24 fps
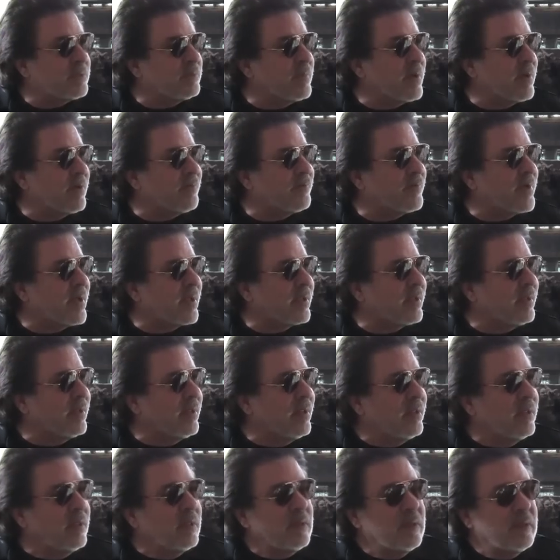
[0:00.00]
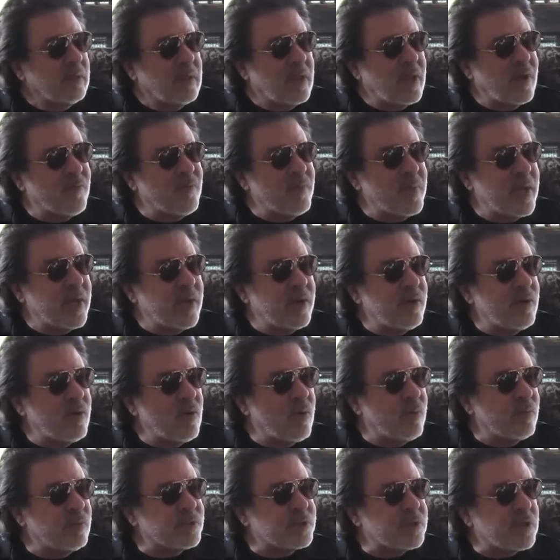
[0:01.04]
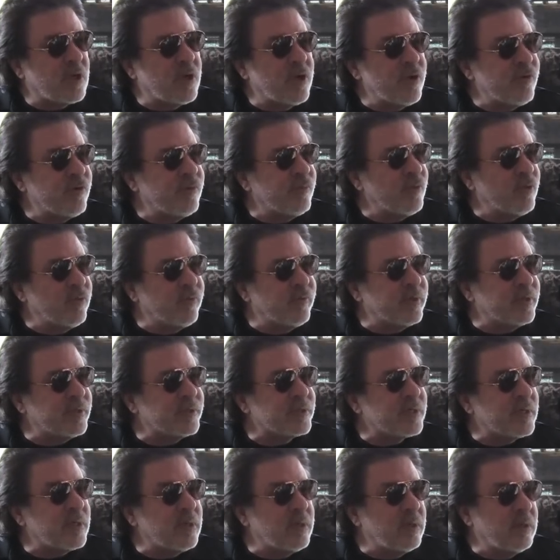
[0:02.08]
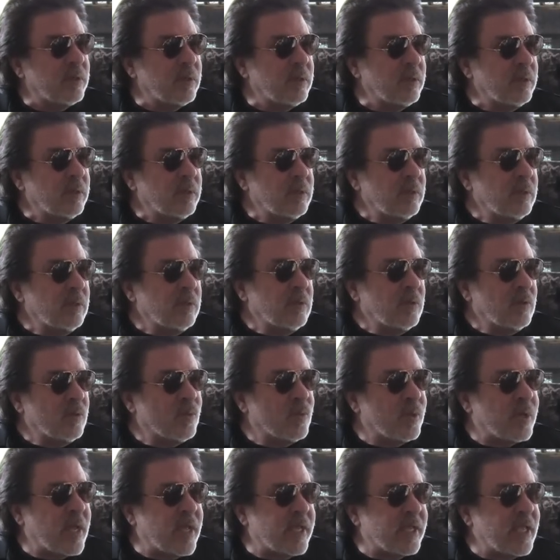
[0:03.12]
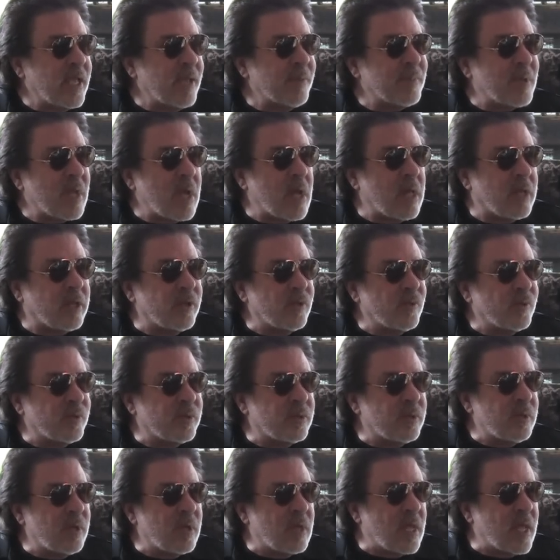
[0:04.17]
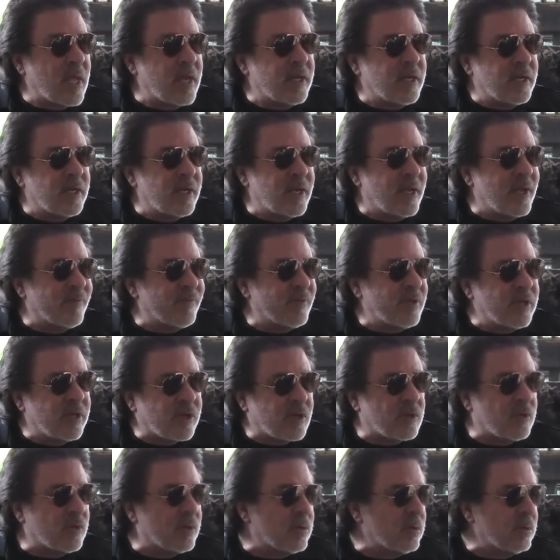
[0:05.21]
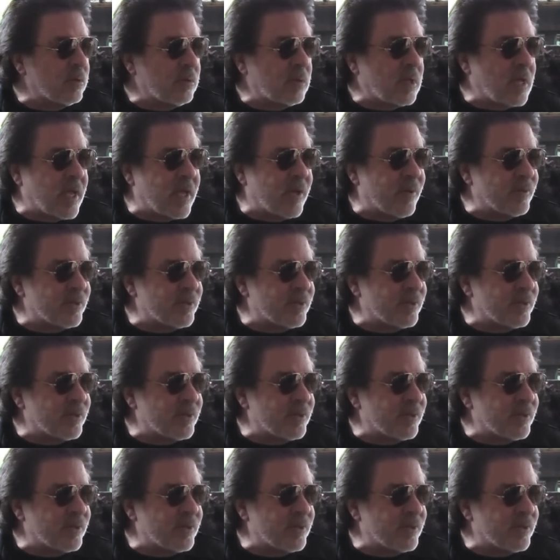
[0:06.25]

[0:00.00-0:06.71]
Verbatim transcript: as a matter of fact. I've made almost 100 movies, and when I came to Hollywood, I didn't have a nickel. I